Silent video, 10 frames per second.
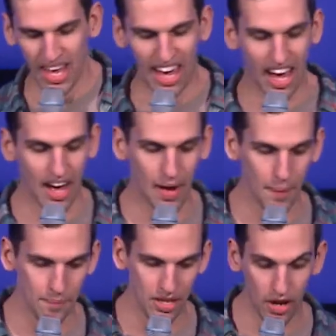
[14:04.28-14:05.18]

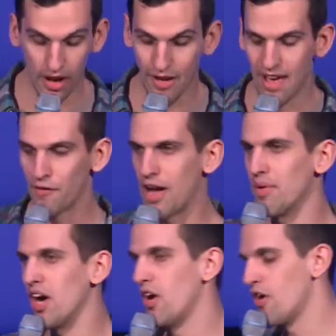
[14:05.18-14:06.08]
um, you know, if I'm
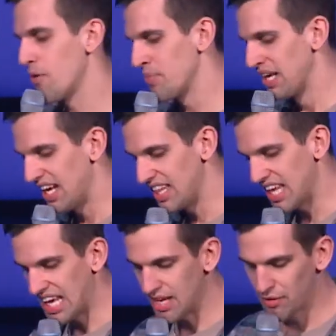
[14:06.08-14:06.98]
at home in
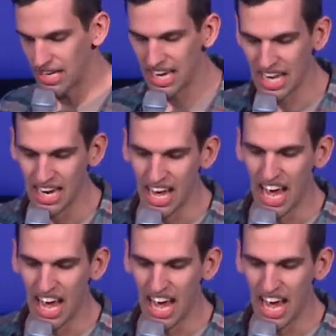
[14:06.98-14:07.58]
the evening and,